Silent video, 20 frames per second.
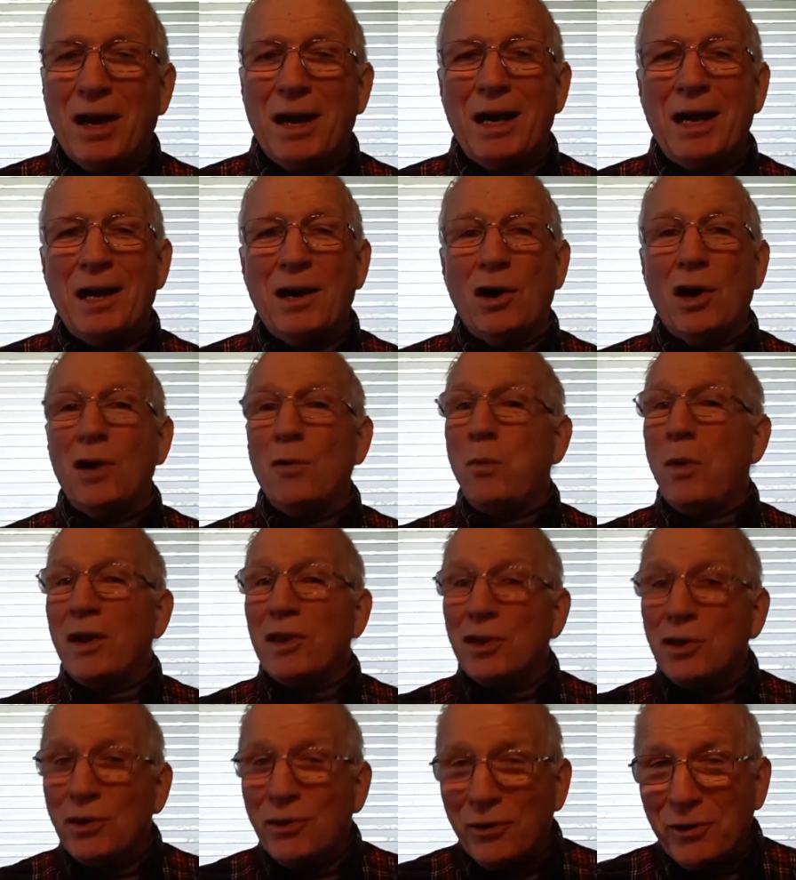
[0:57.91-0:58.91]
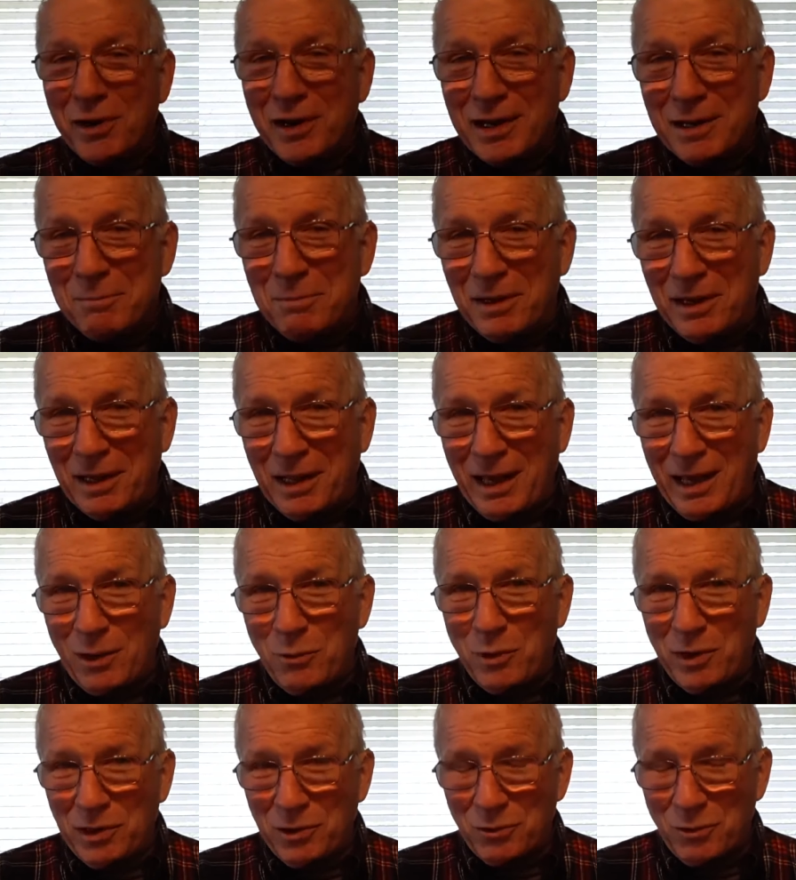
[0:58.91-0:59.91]
uh, and what you're going to be
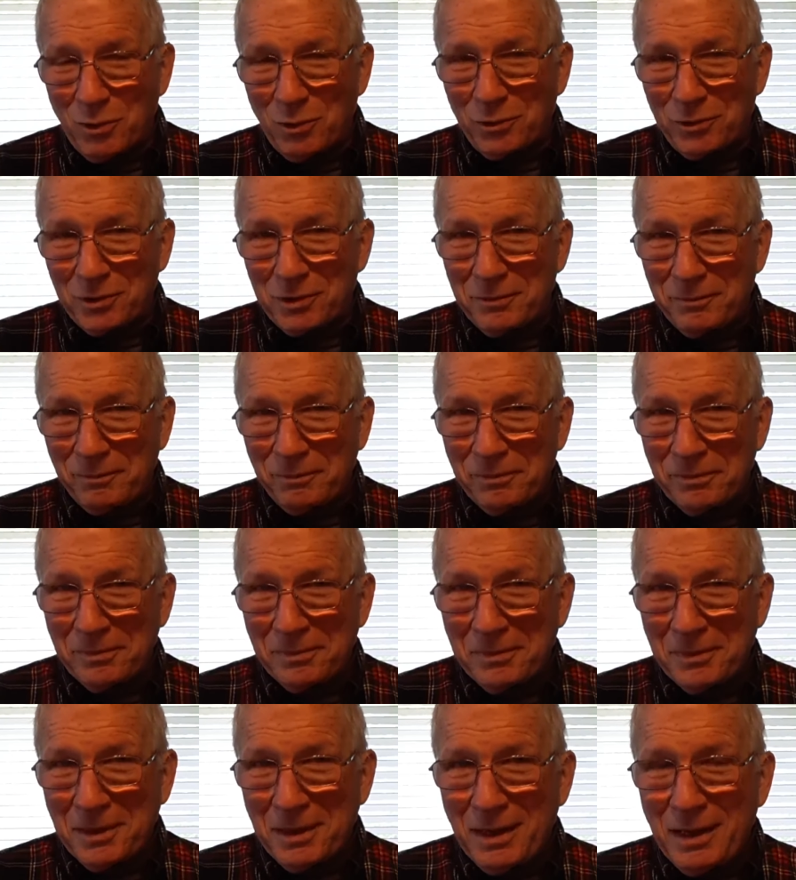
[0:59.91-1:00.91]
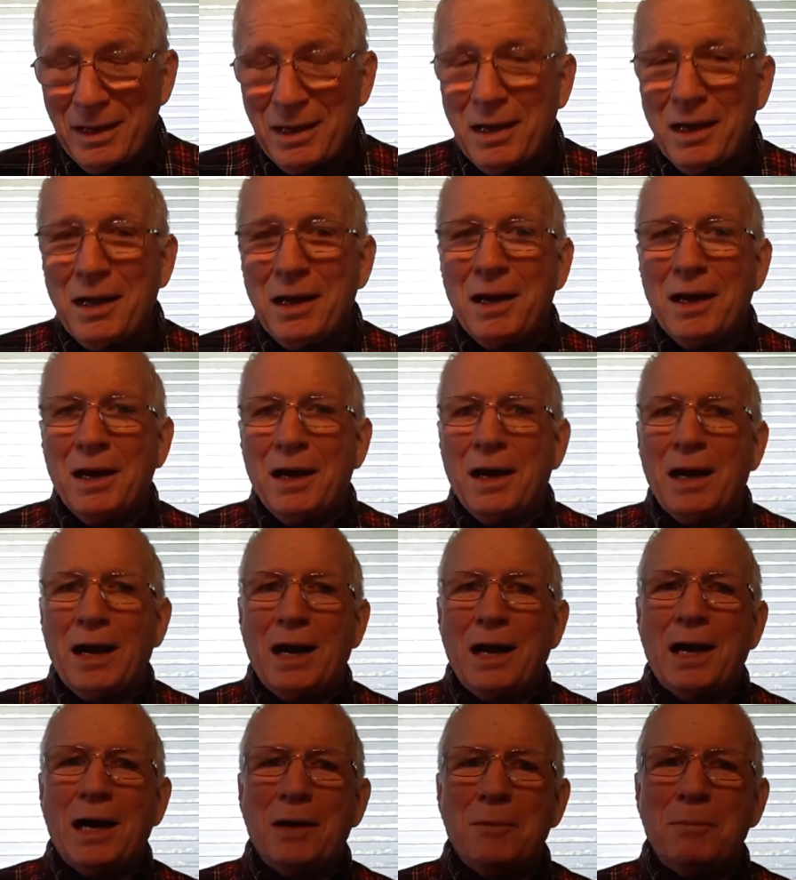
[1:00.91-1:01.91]
like when you're older.
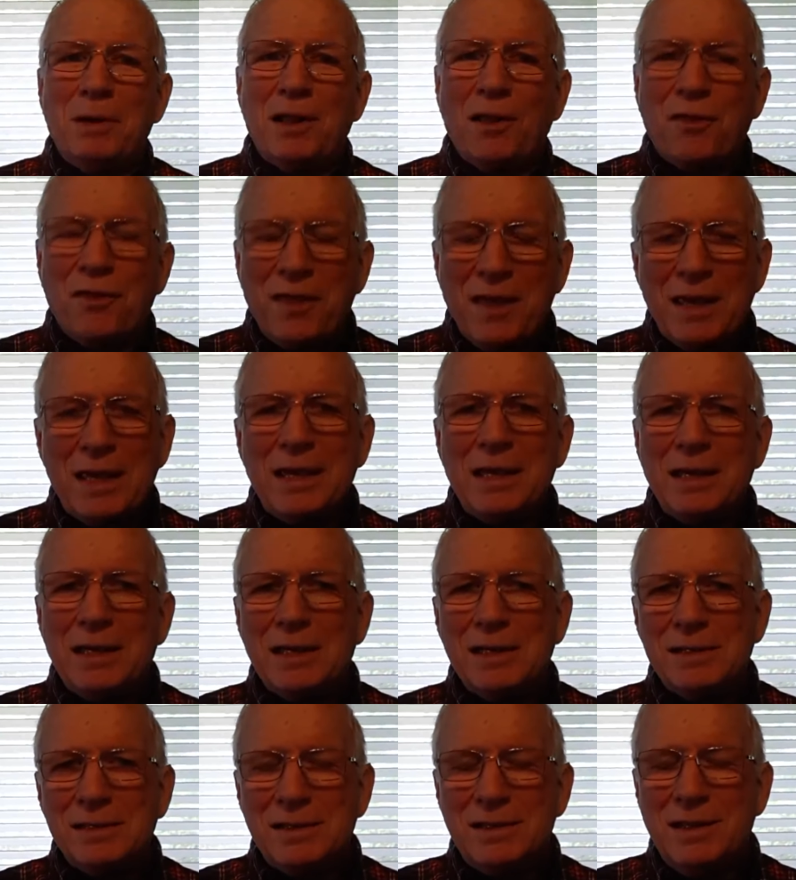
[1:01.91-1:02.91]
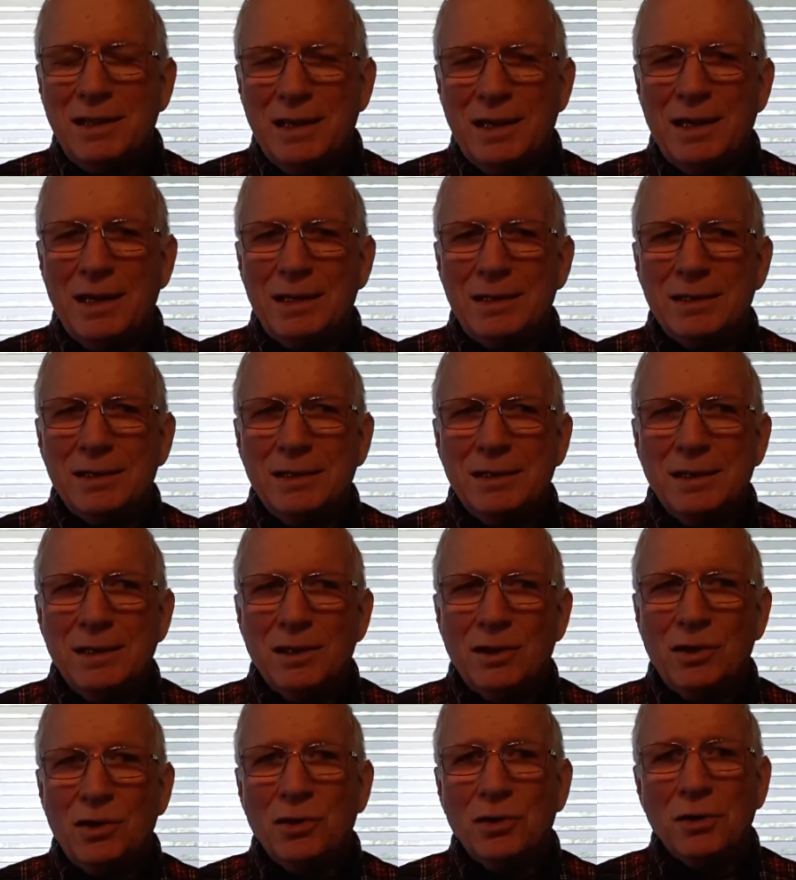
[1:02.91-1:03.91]
Uh, but the thing is that
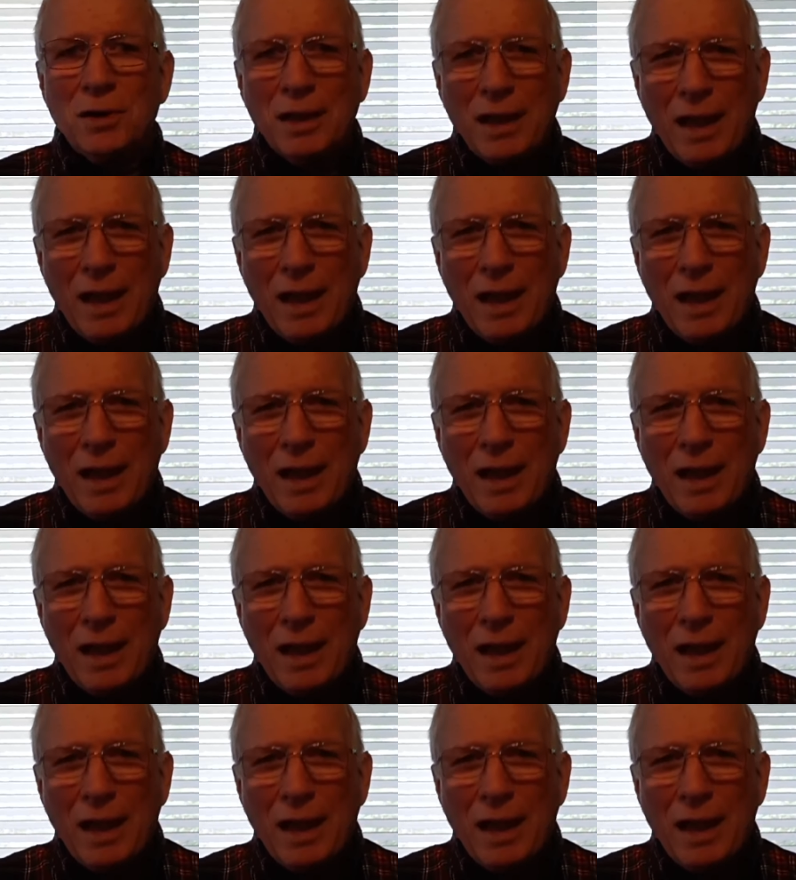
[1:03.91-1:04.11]
your